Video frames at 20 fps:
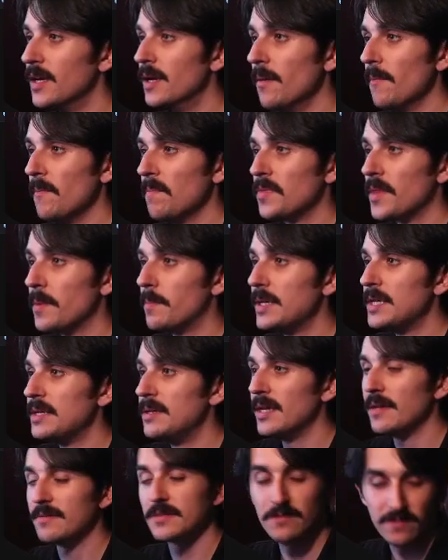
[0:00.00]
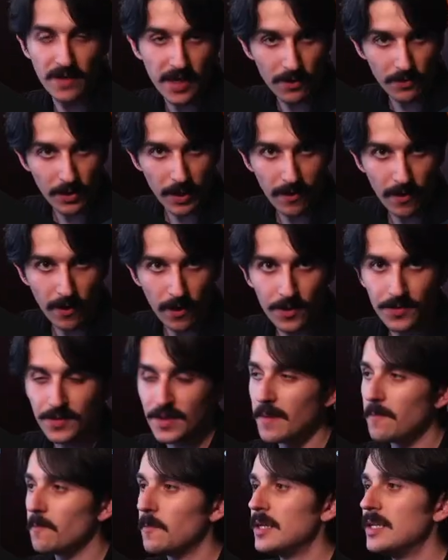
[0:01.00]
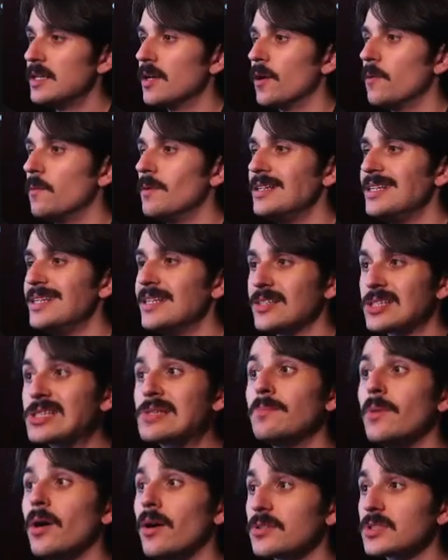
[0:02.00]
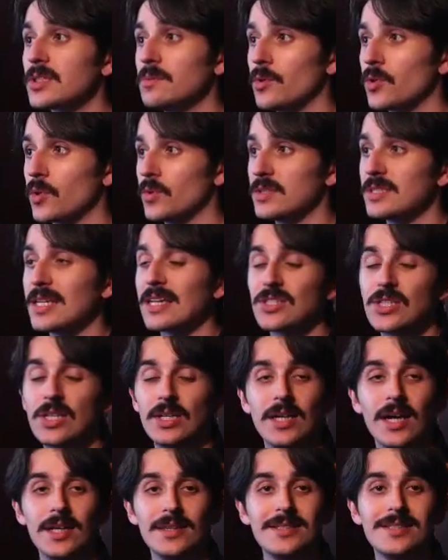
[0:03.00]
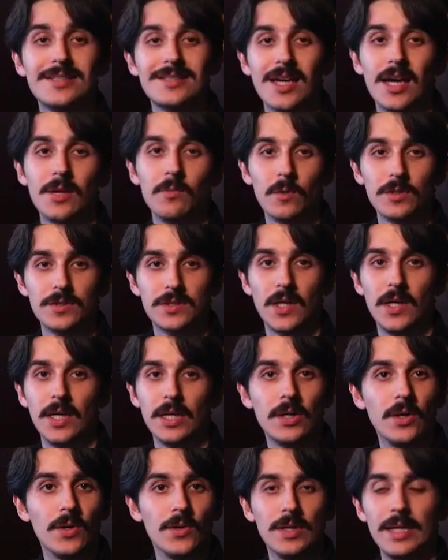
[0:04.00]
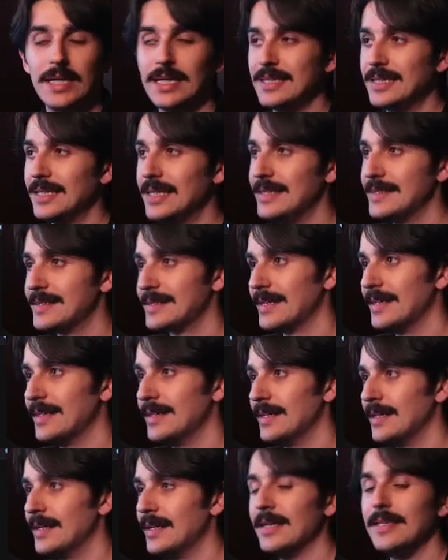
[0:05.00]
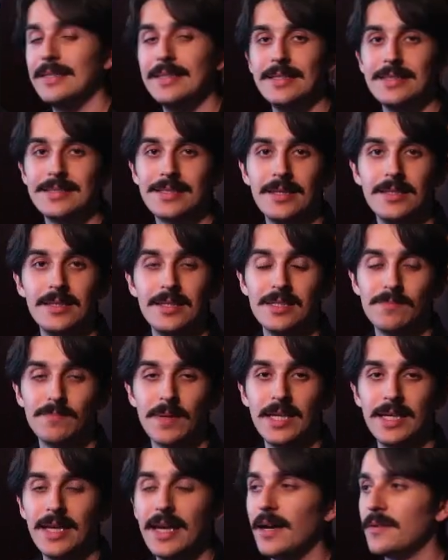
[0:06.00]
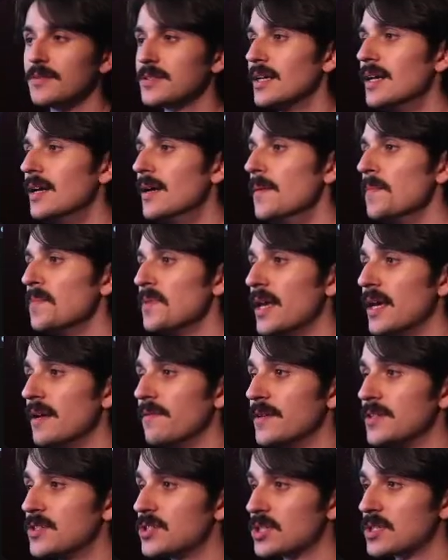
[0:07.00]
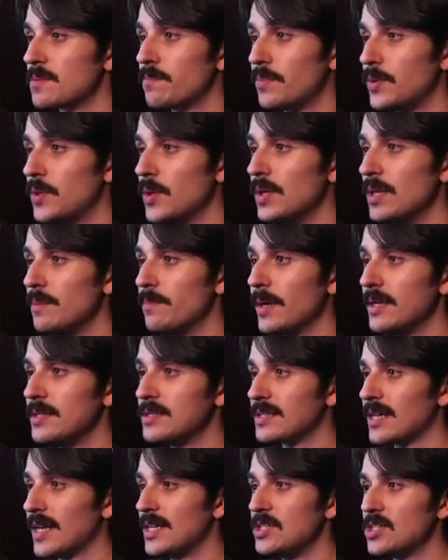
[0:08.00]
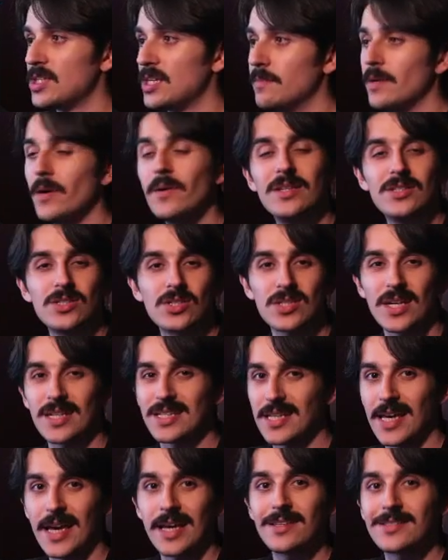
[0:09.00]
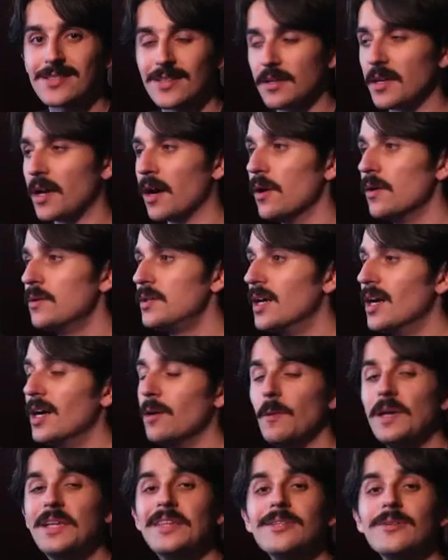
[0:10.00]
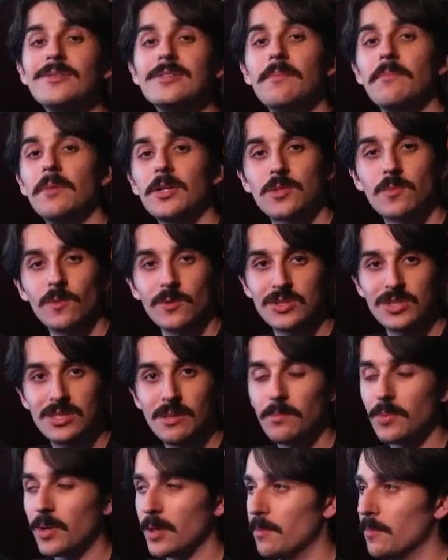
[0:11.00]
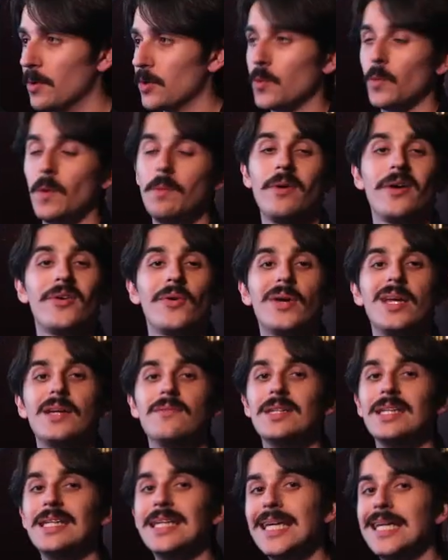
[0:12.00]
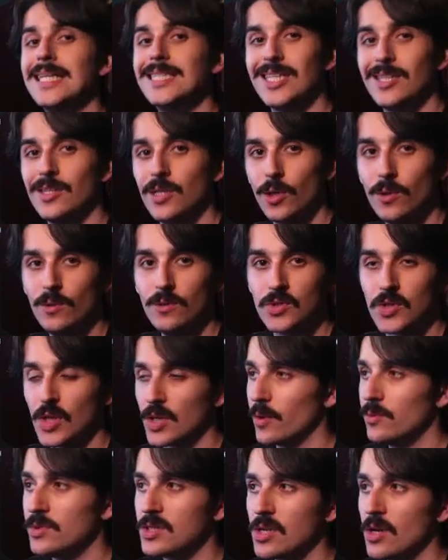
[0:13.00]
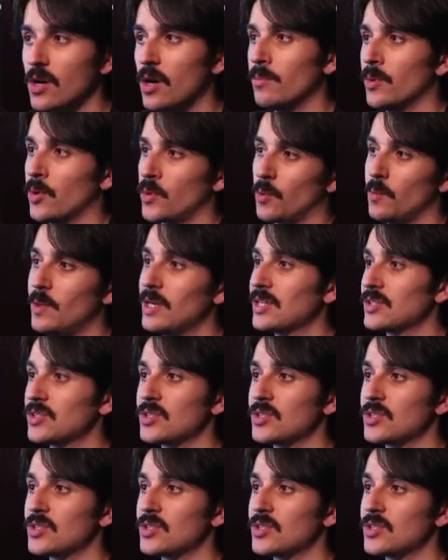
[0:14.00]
the PDFs vary a lot, then we know we need a smarter model that's actually going to understand what's going on in these PDFs. If it's just purely based HTML and it's just like text and code, we can use a much more simpler model. We might not even need to use an OCR model. We can just